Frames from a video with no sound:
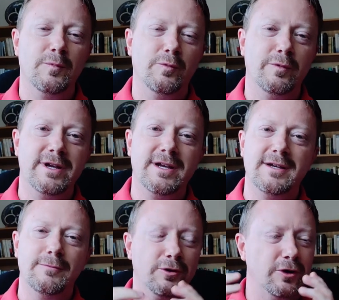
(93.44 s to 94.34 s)

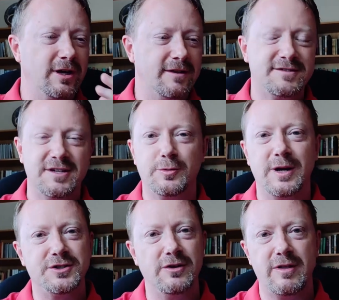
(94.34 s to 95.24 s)
we were looking at the
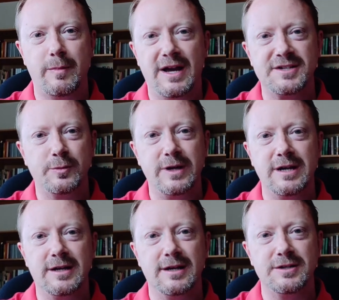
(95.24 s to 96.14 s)
situation over the past
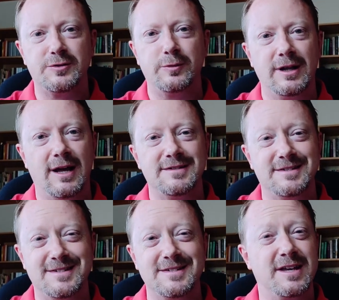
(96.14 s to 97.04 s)
week and just
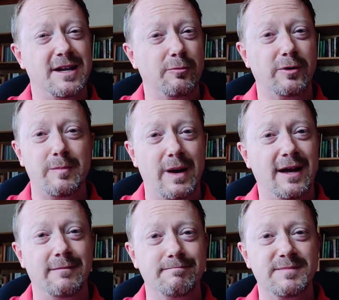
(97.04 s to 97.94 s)
realized this is getting really
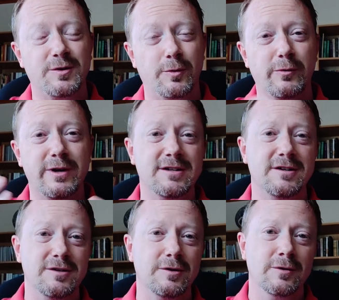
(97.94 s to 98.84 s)
bad. So what do we need
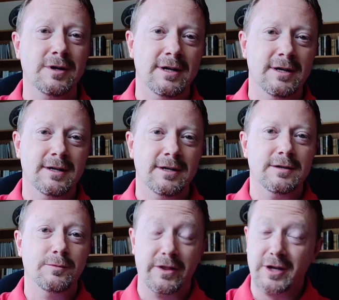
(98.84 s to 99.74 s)
to do?
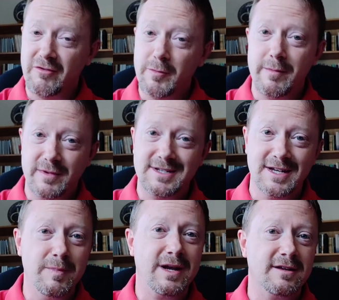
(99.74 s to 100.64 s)
Well, the government
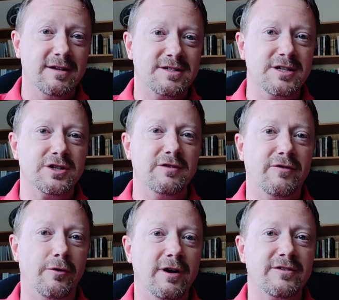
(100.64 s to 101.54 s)
did make the decision
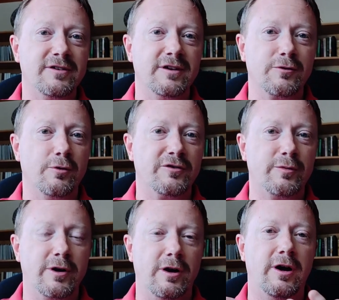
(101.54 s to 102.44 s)
for us, and of
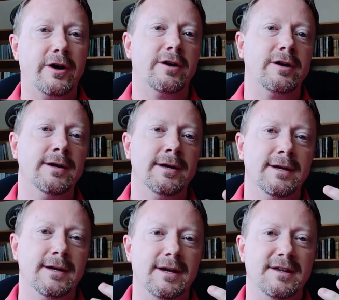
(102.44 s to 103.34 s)
course, we want to honor
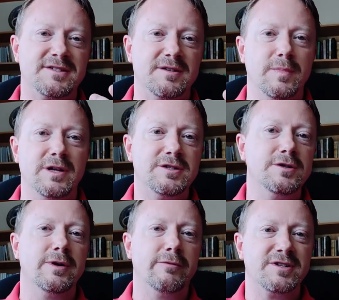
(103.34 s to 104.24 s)
and submit
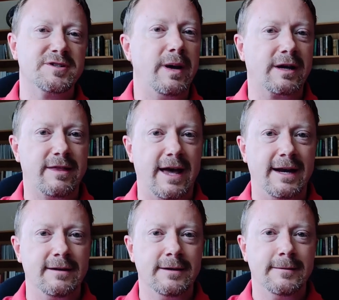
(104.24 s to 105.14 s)
to and respect
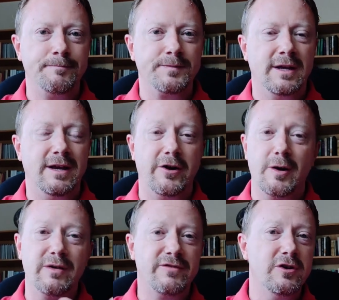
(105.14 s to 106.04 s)
that. Now, a
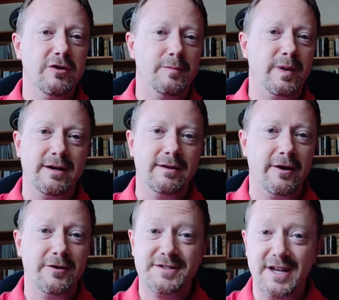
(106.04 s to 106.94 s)
number of you had been
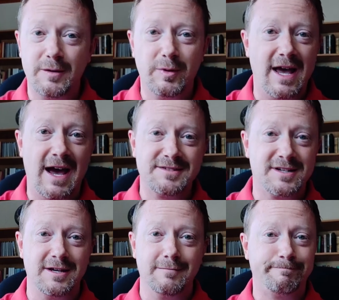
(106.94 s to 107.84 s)
understandably
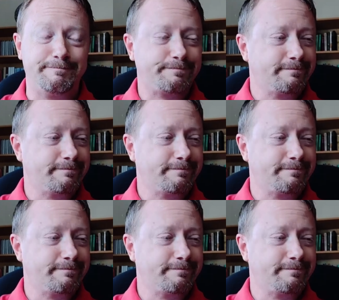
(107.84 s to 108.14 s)
asking